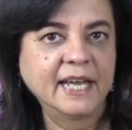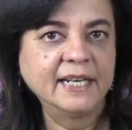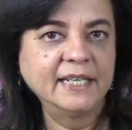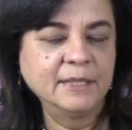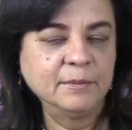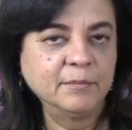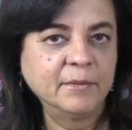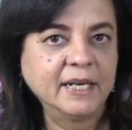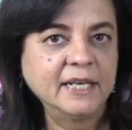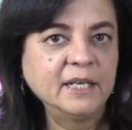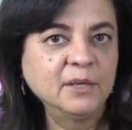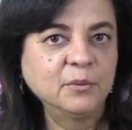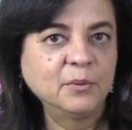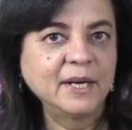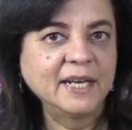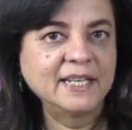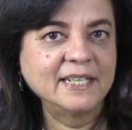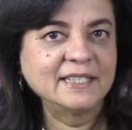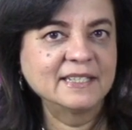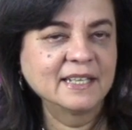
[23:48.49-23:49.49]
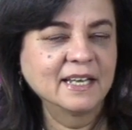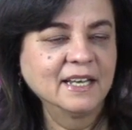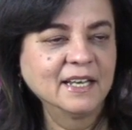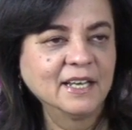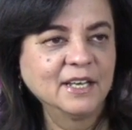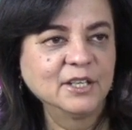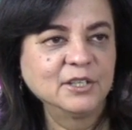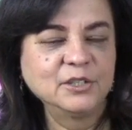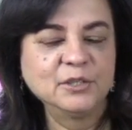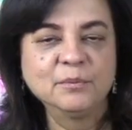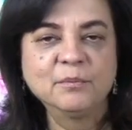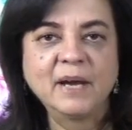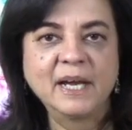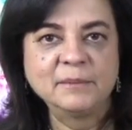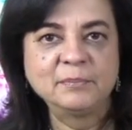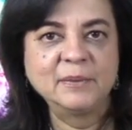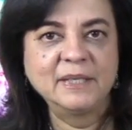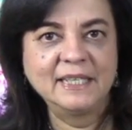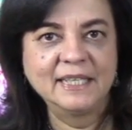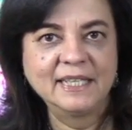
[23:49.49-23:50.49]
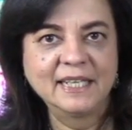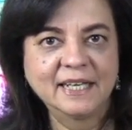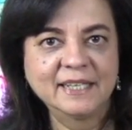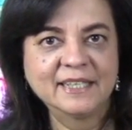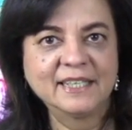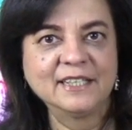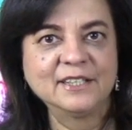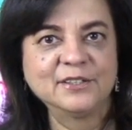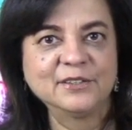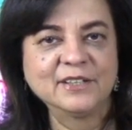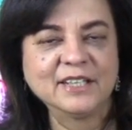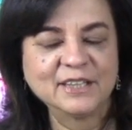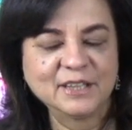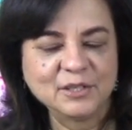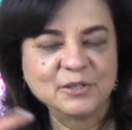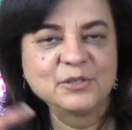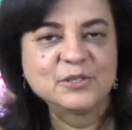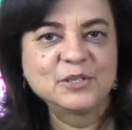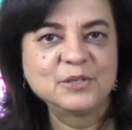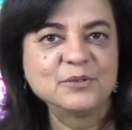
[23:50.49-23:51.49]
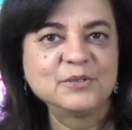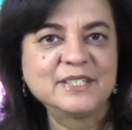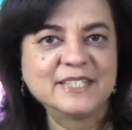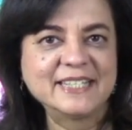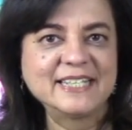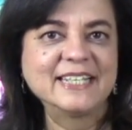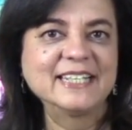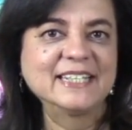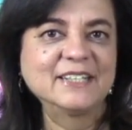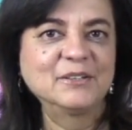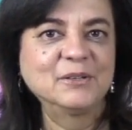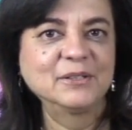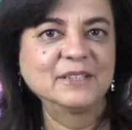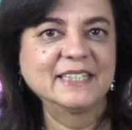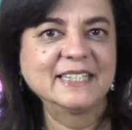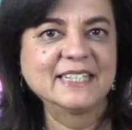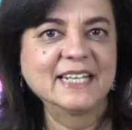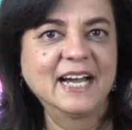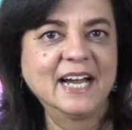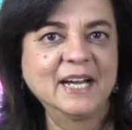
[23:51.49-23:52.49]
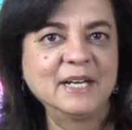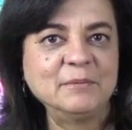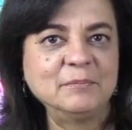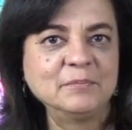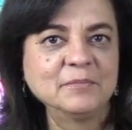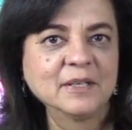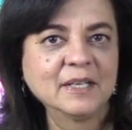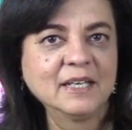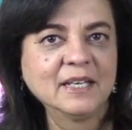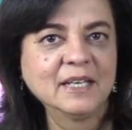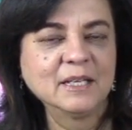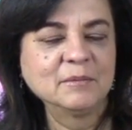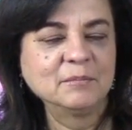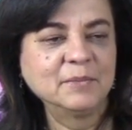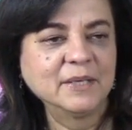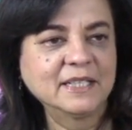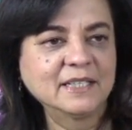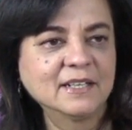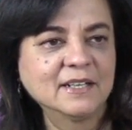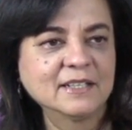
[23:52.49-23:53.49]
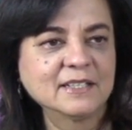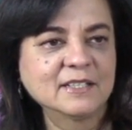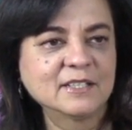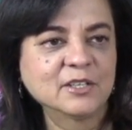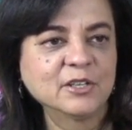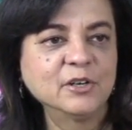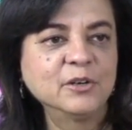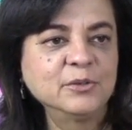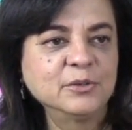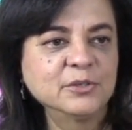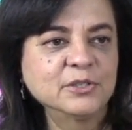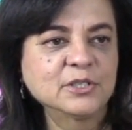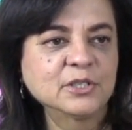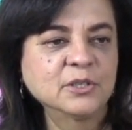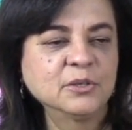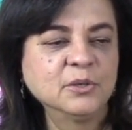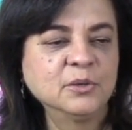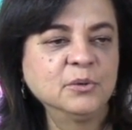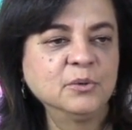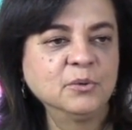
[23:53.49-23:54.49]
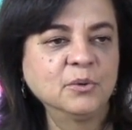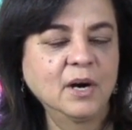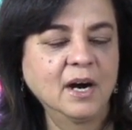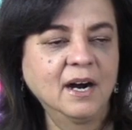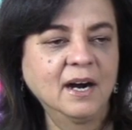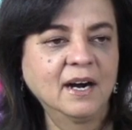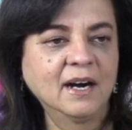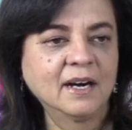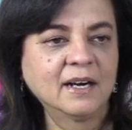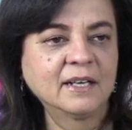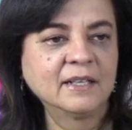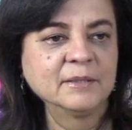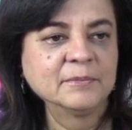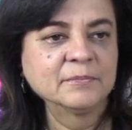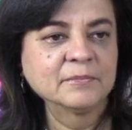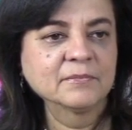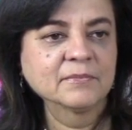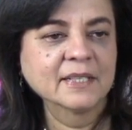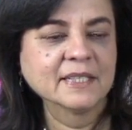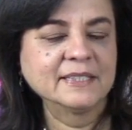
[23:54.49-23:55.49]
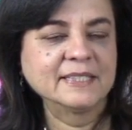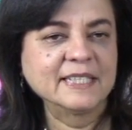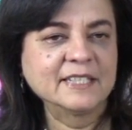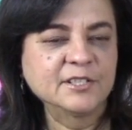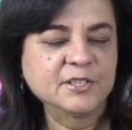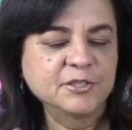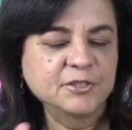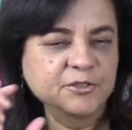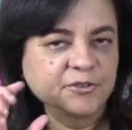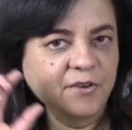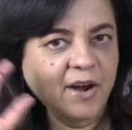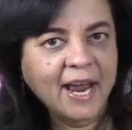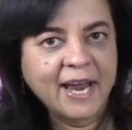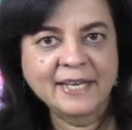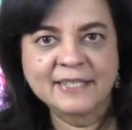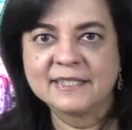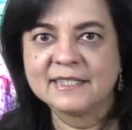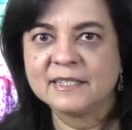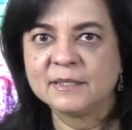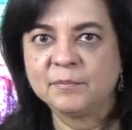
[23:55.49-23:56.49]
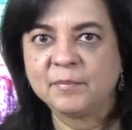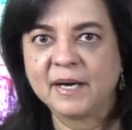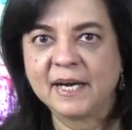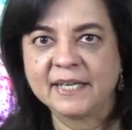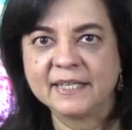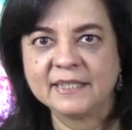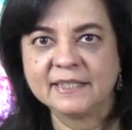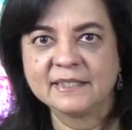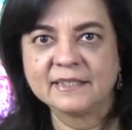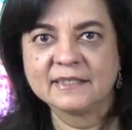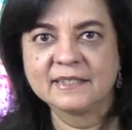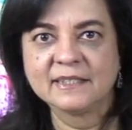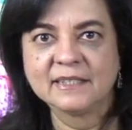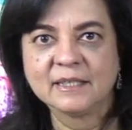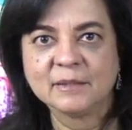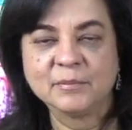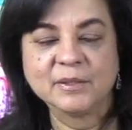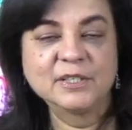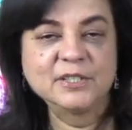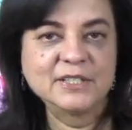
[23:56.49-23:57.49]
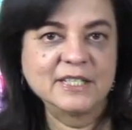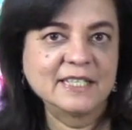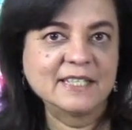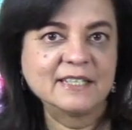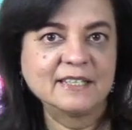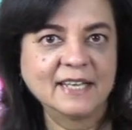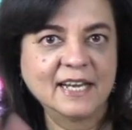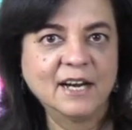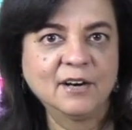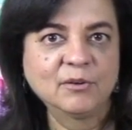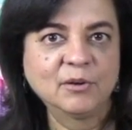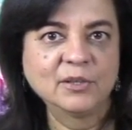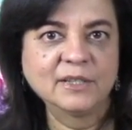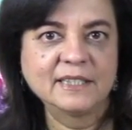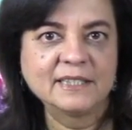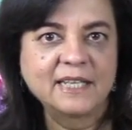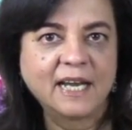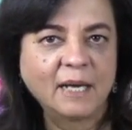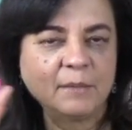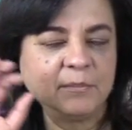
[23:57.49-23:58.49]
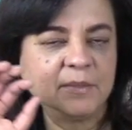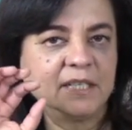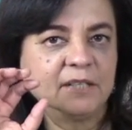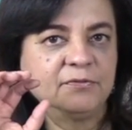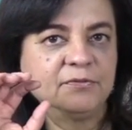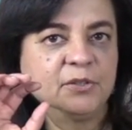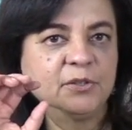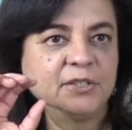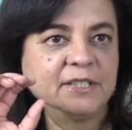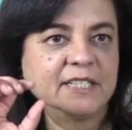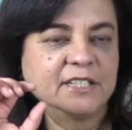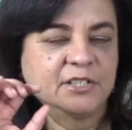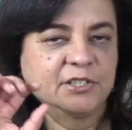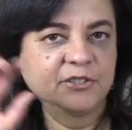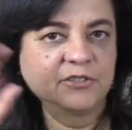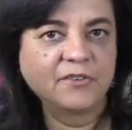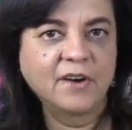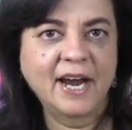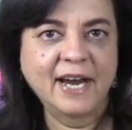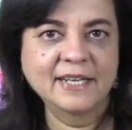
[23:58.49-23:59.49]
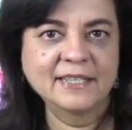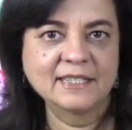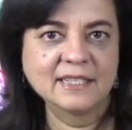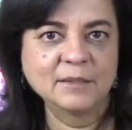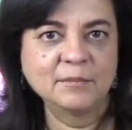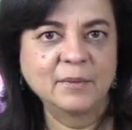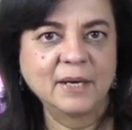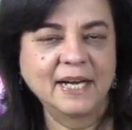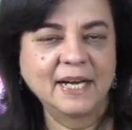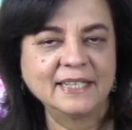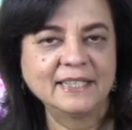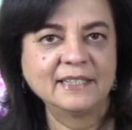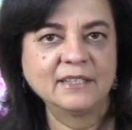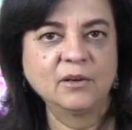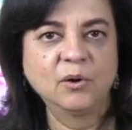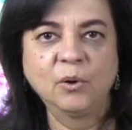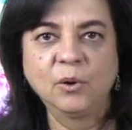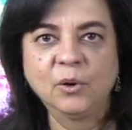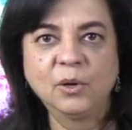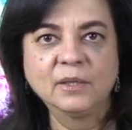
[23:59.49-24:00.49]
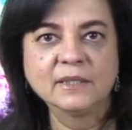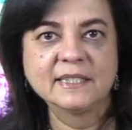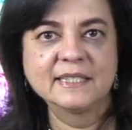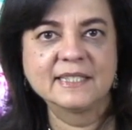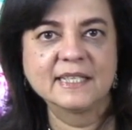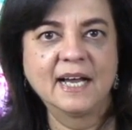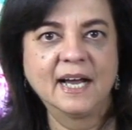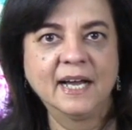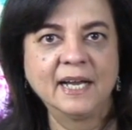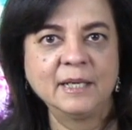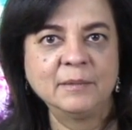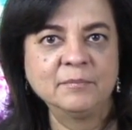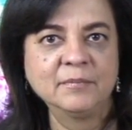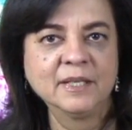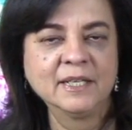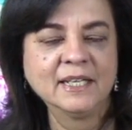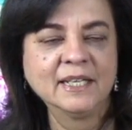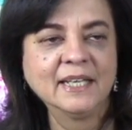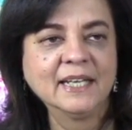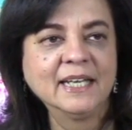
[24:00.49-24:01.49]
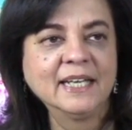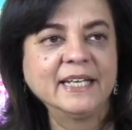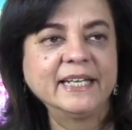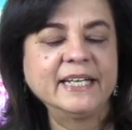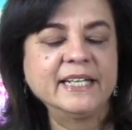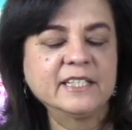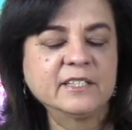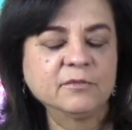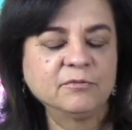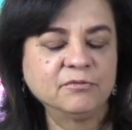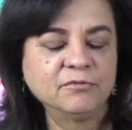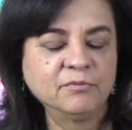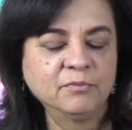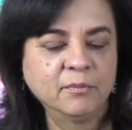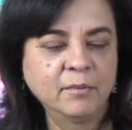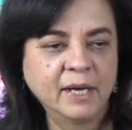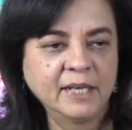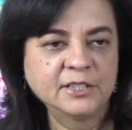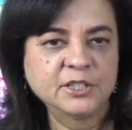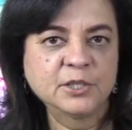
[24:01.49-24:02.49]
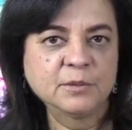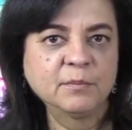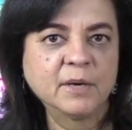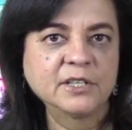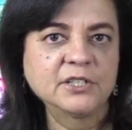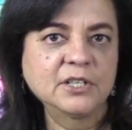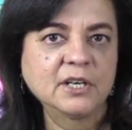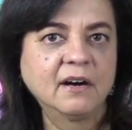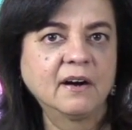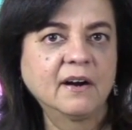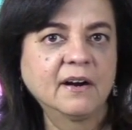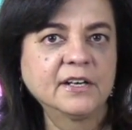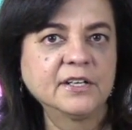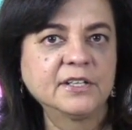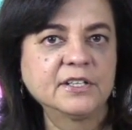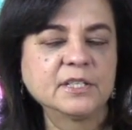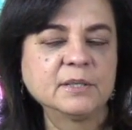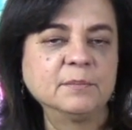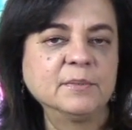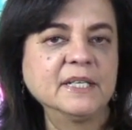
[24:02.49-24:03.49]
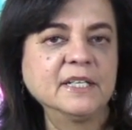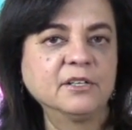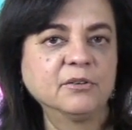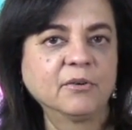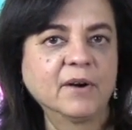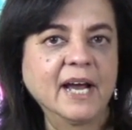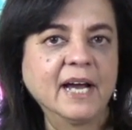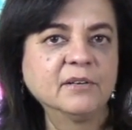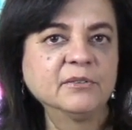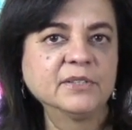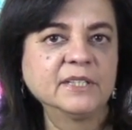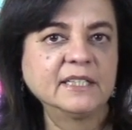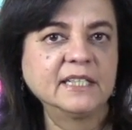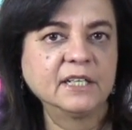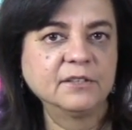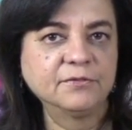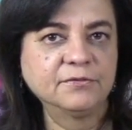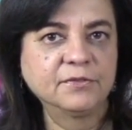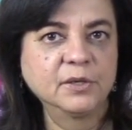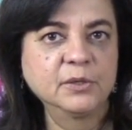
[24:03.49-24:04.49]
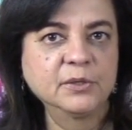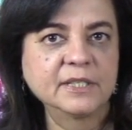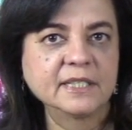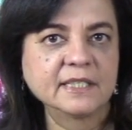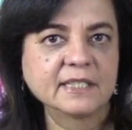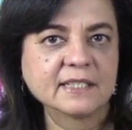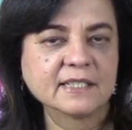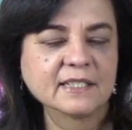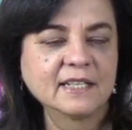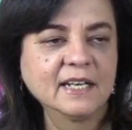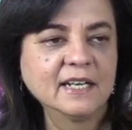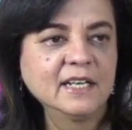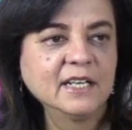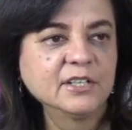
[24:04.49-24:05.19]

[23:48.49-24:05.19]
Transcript: And in many ways, you might be luckier than those who see it all the time because those who are distracted by it, because it's there all the time, but if you're distracted it all the time, it's much, much harder to be grounded and focused.